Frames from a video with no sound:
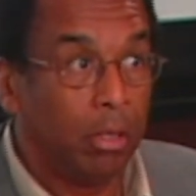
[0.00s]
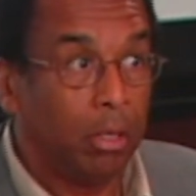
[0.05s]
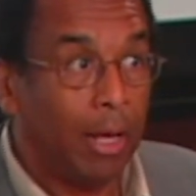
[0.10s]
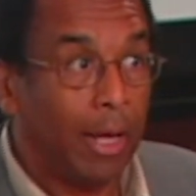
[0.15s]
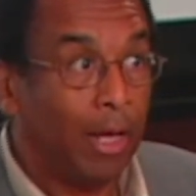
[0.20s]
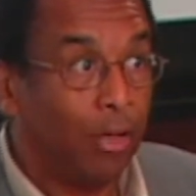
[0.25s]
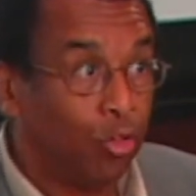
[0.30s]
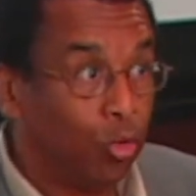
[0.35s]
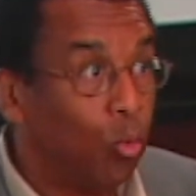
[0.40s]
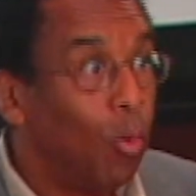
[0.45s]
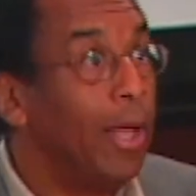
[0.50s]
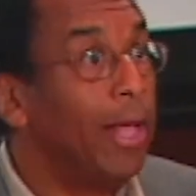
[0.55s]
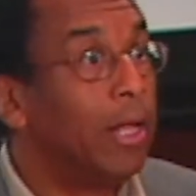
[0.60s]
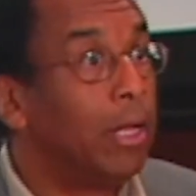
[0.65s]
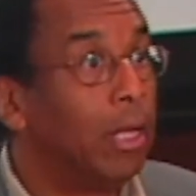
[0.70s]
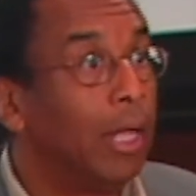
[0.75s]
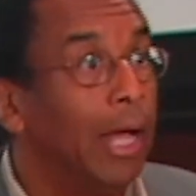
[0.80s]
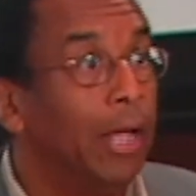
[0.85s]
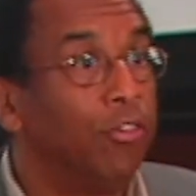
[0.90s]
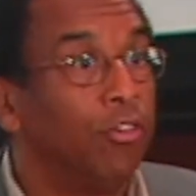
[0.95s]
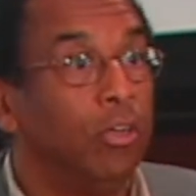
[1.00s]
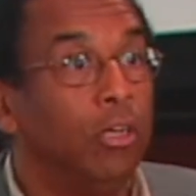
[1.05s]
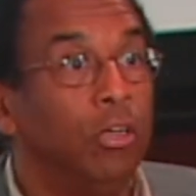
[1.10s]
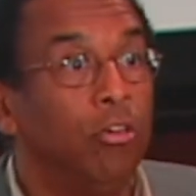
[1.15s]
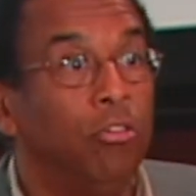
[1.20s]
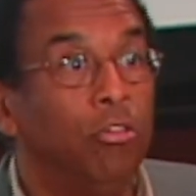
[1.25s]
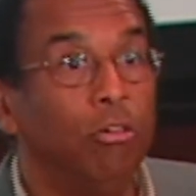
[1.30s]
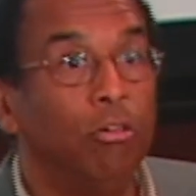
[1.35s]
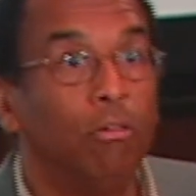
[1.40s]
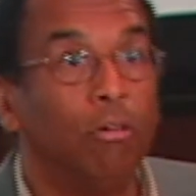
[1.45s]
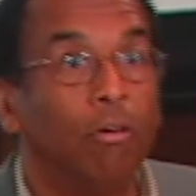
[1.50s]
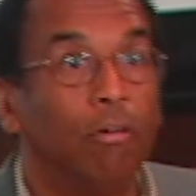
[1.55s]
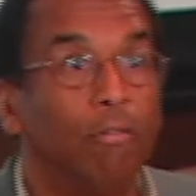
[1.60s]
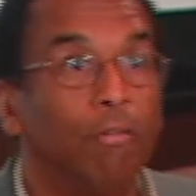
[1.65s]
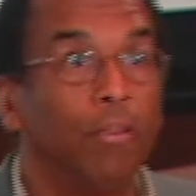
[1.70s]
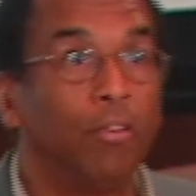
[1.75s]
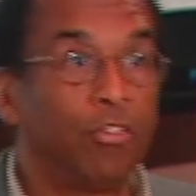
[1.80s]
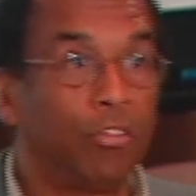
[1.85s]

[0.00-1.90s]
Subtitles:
as well as an issue for the